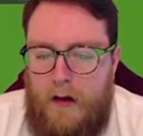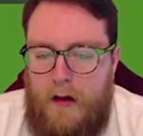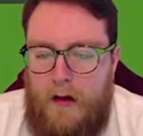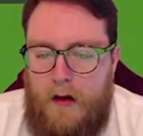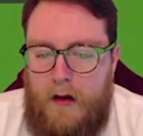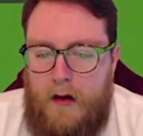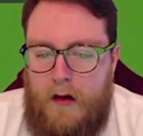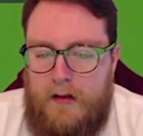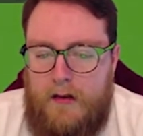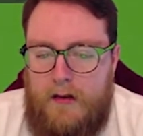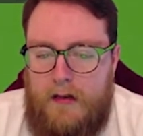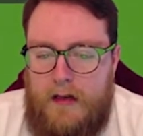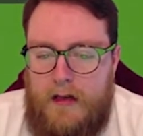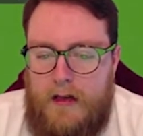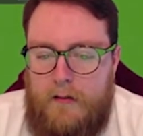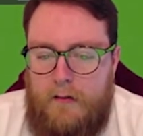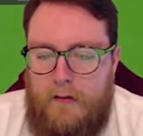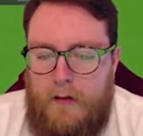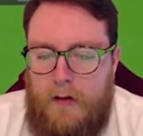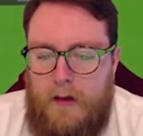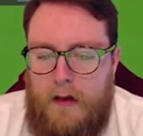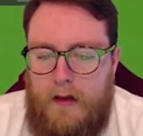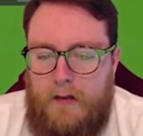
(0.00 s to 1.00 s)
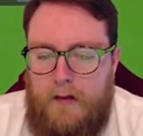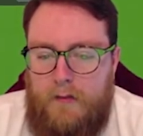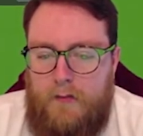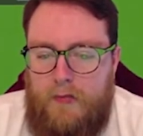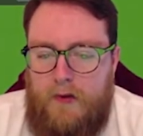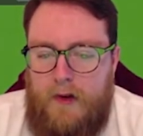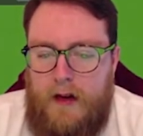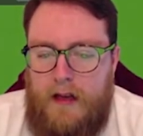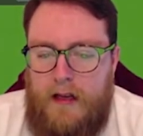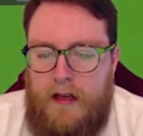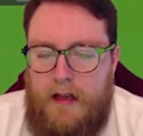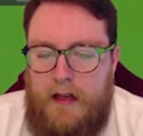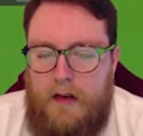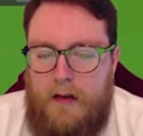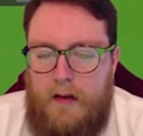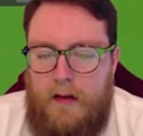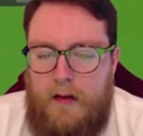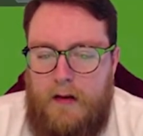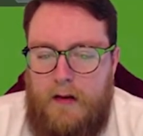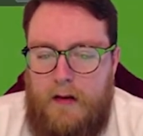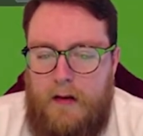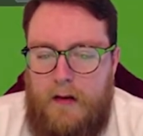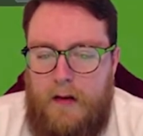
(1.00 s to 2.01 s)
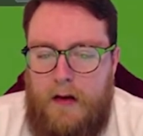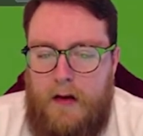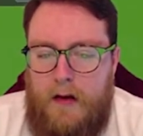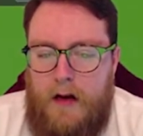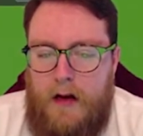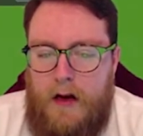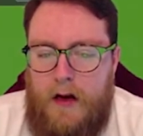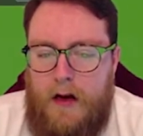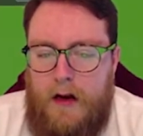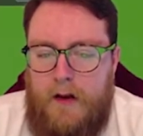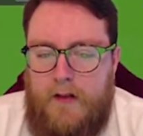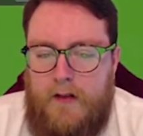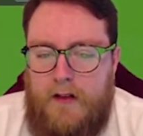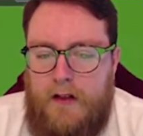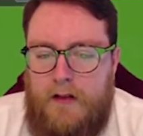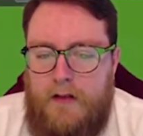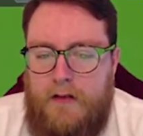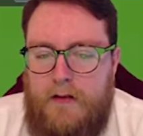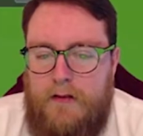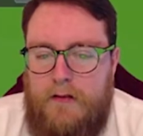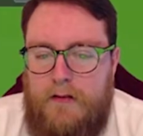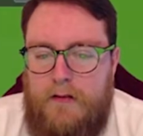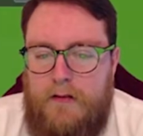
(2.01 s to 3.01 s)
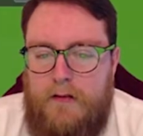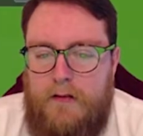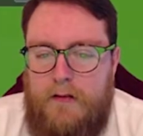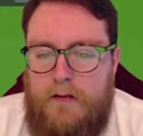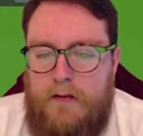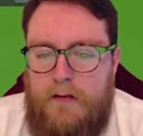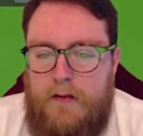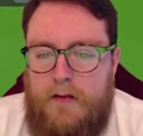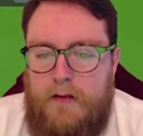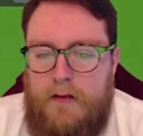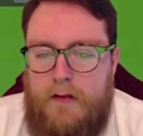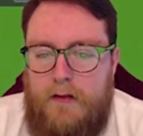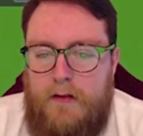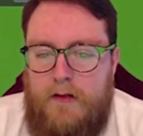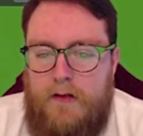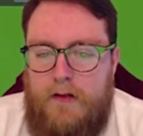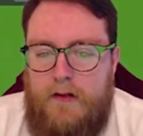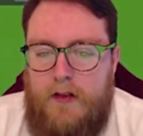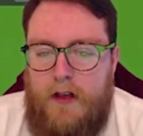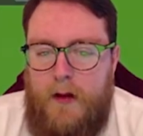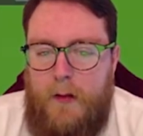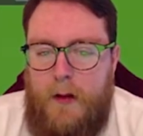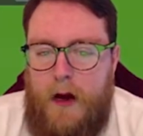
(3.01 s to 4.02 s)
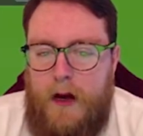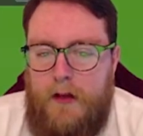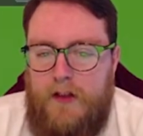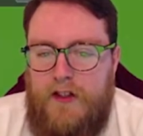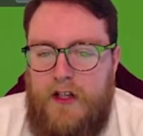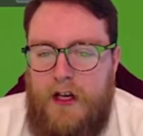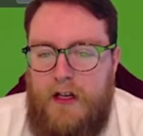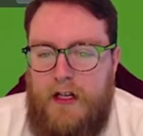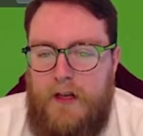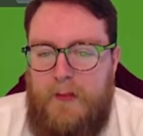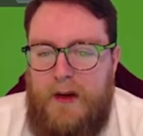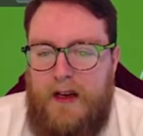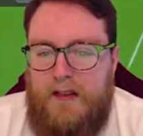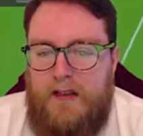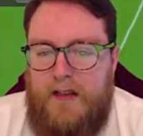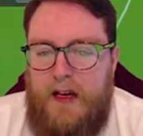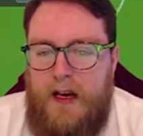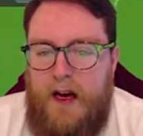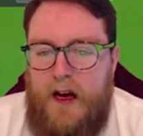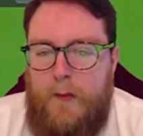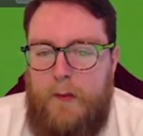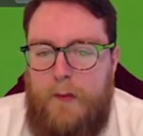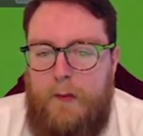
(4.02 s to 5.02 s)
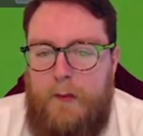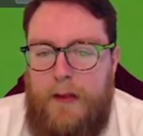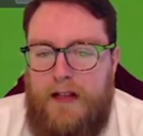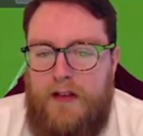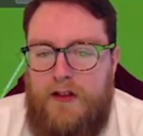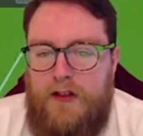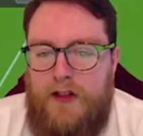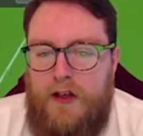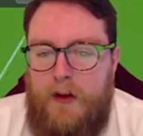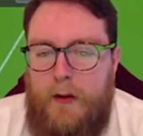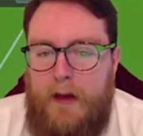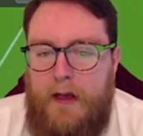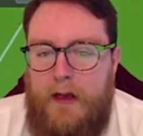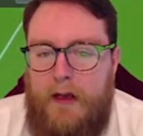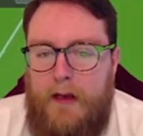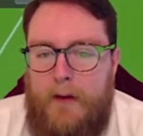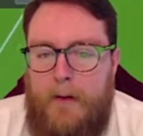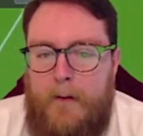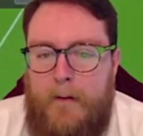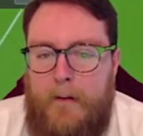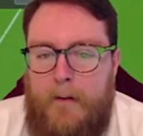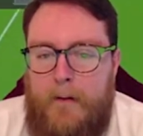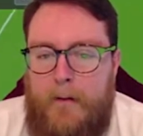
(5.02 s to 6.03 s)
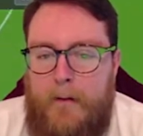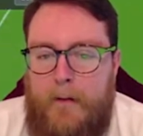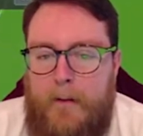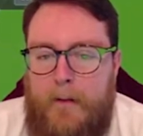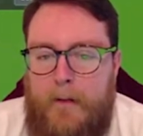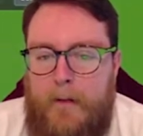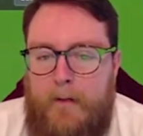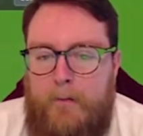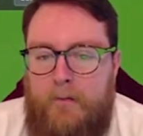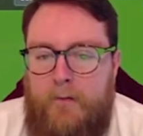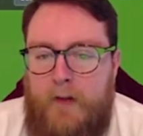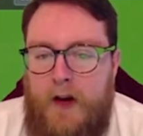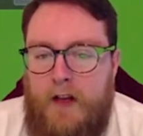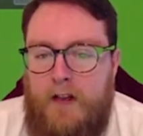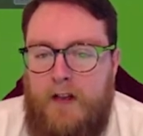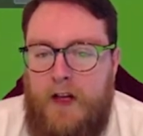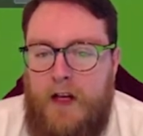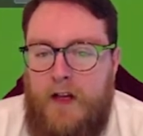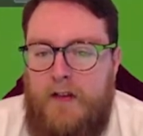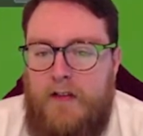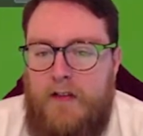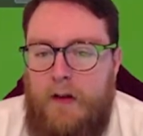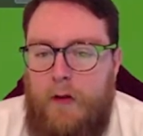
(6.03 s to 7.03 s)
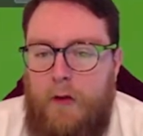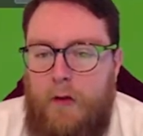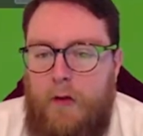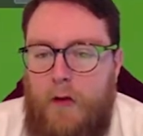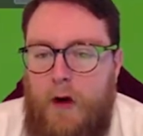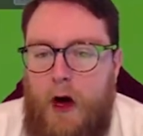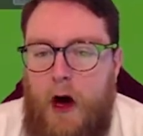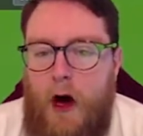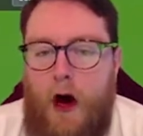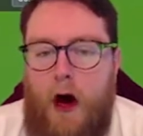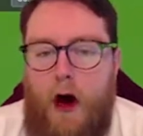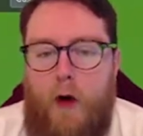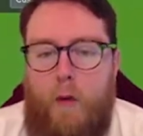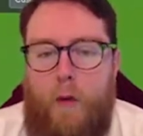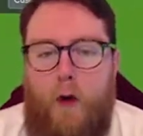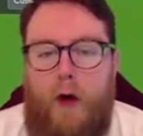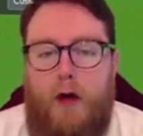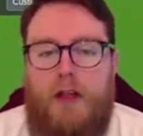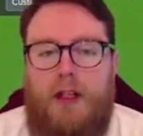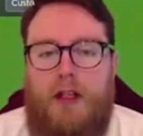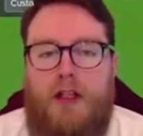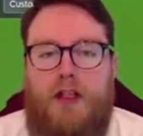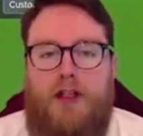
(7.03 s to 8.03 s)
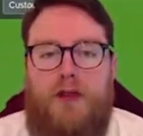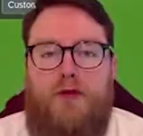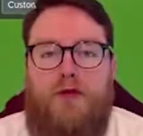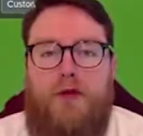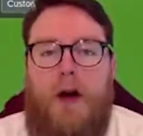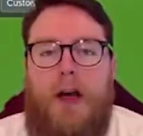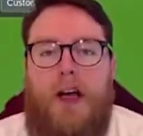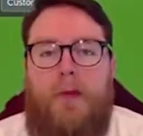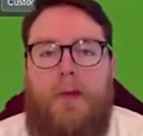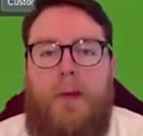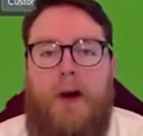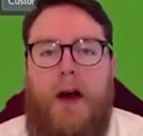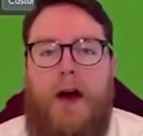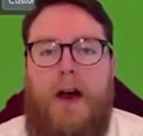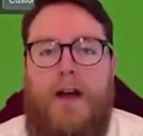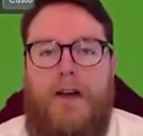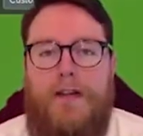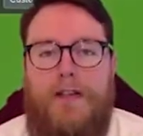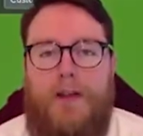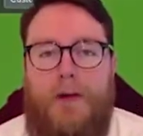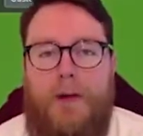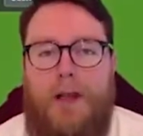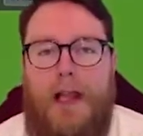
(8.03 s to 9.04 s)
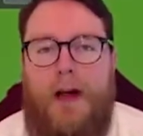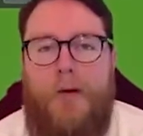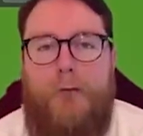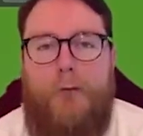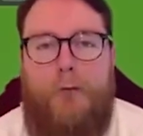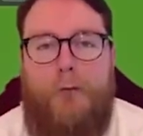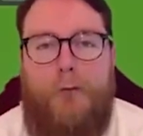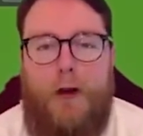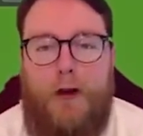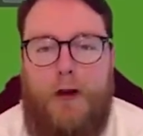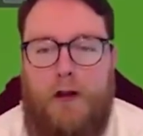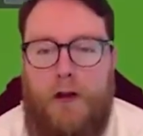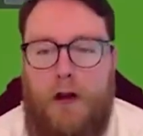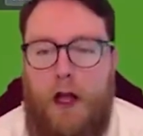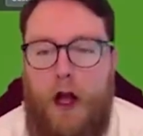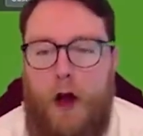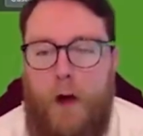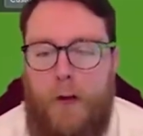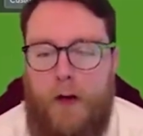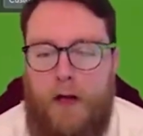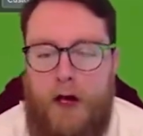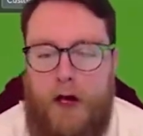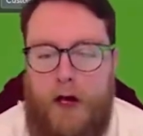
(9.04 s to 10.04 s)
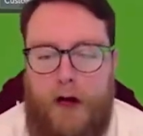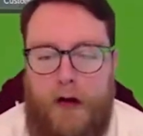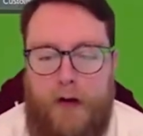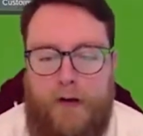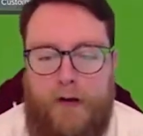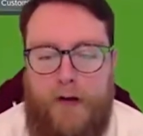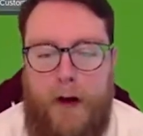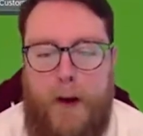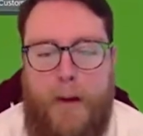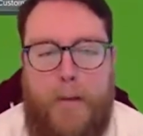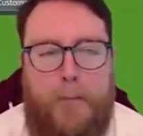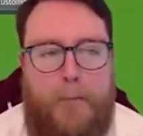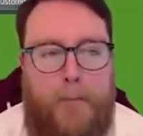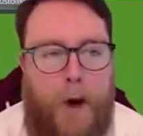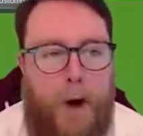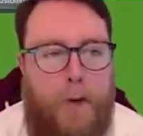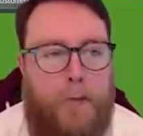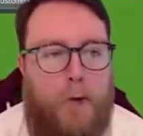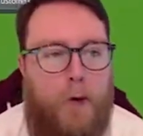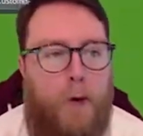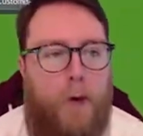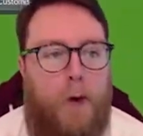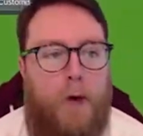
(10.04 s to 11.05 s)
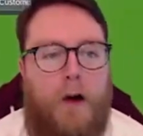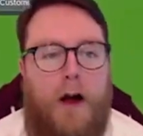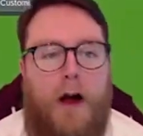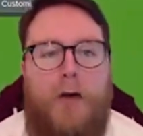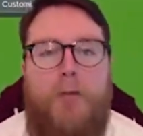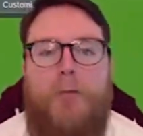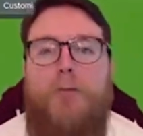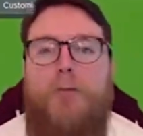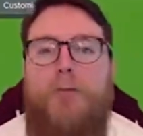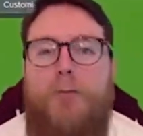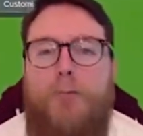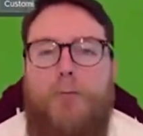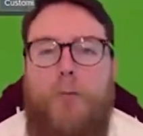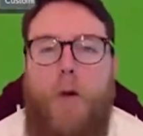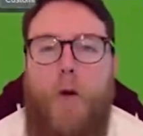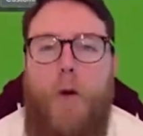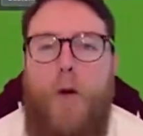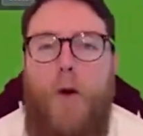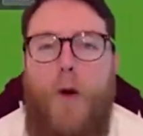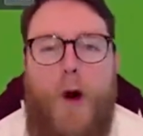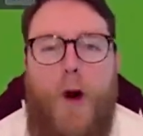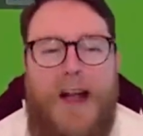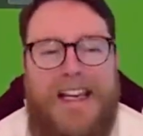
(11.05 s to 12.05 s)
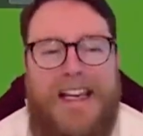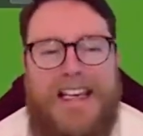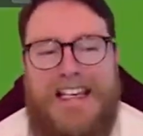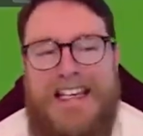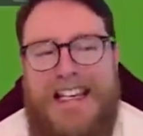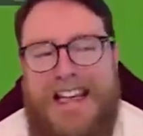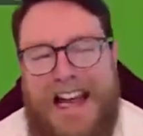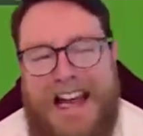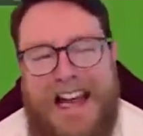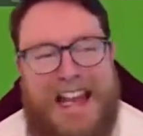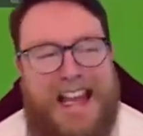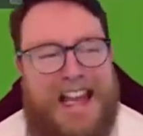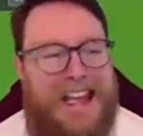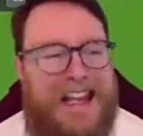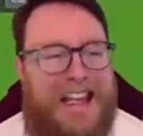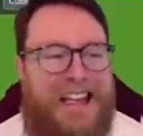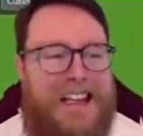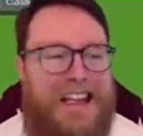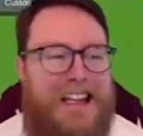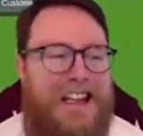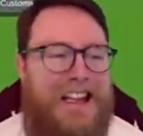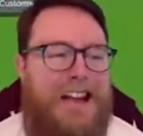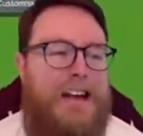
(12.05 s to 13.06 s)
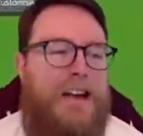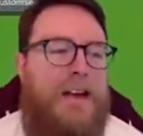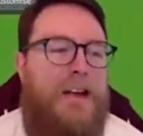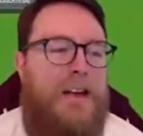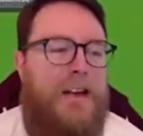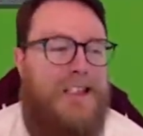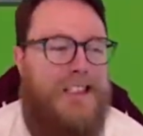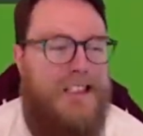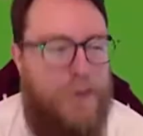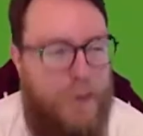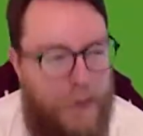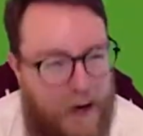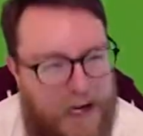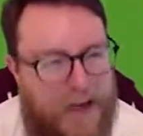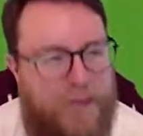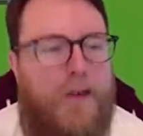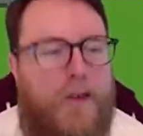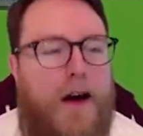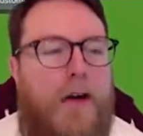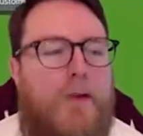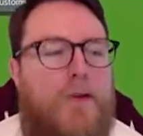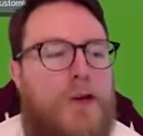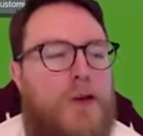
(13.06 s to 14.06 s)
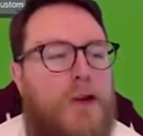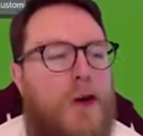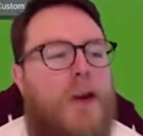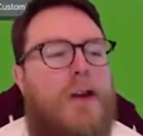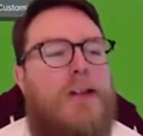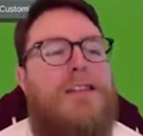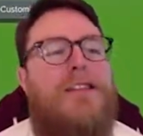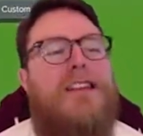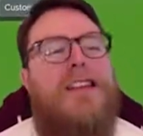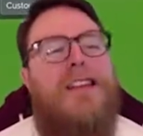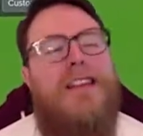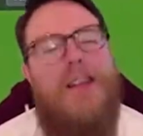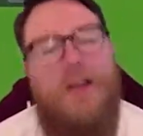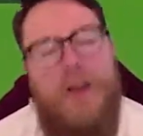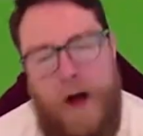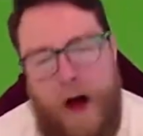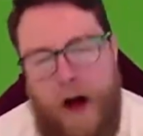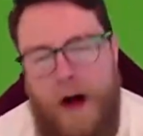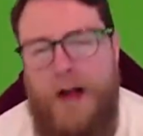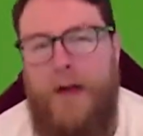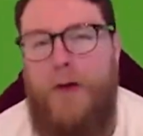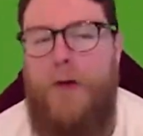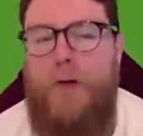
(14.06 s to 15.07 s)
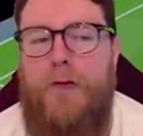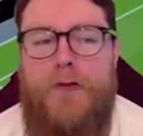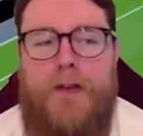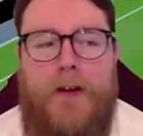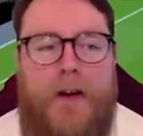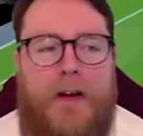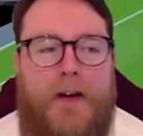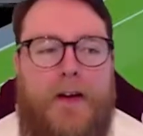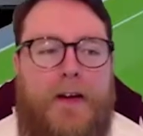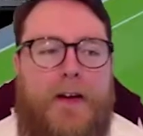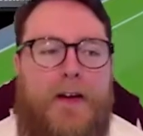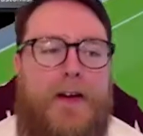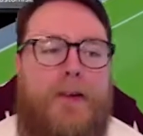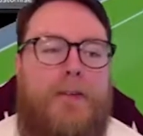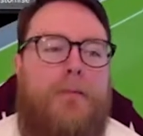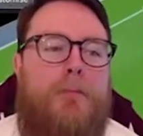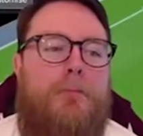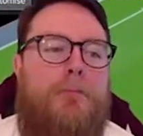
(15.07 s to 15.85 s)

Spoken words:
Arta now. Into Brady. Arta. Sergi picks it up. Batshuayi. Finds Ertzil. Oh, what a strike by Ertzil. Left foot, low and hard. Bottom corner. 4-0. 25 shots. 9 target.